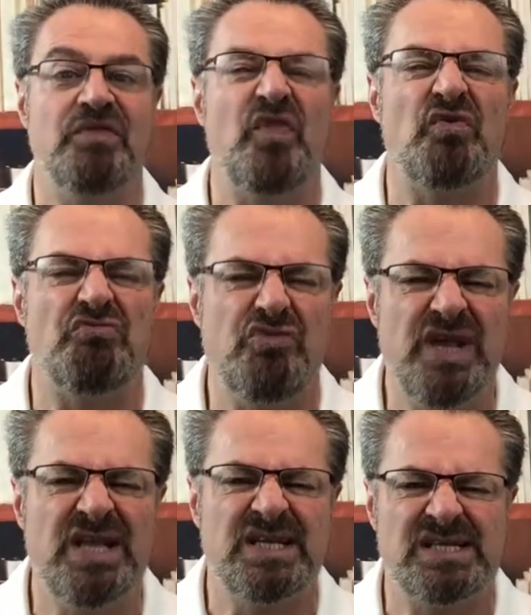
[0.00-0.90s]
but the
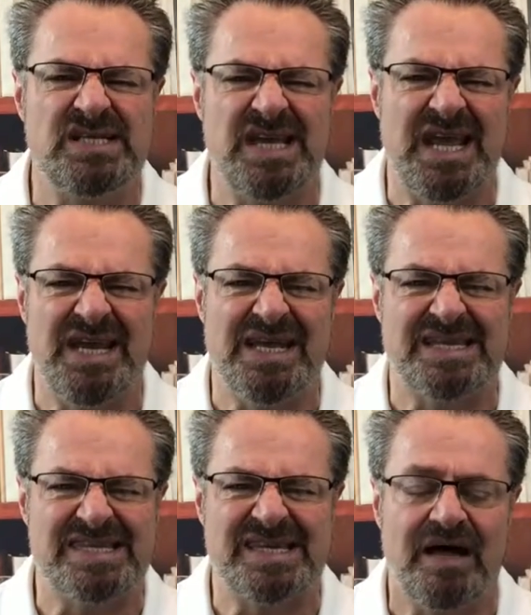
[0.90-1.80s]
real estate
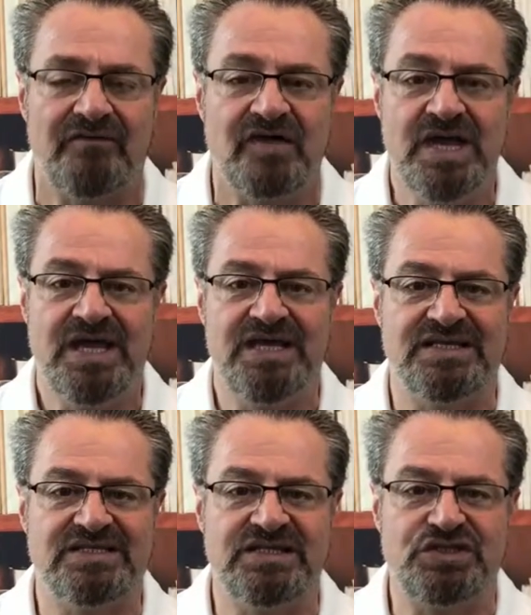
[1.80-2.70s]
itself
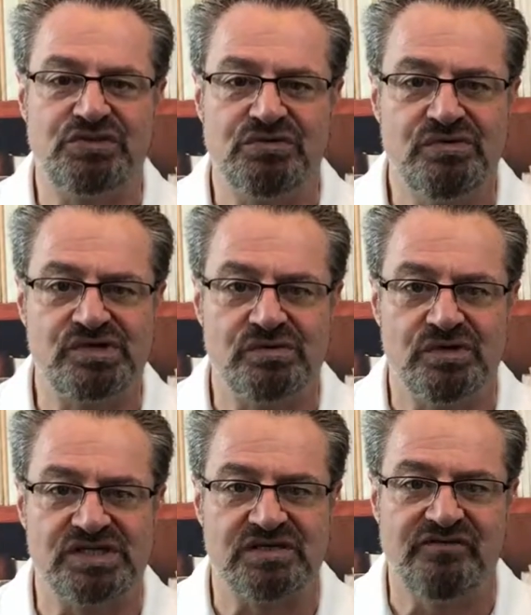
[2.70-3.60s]
is the true
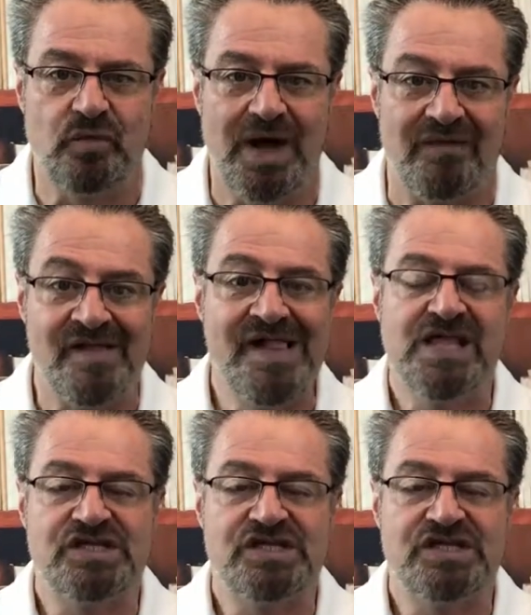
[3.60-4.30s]
source of wealth.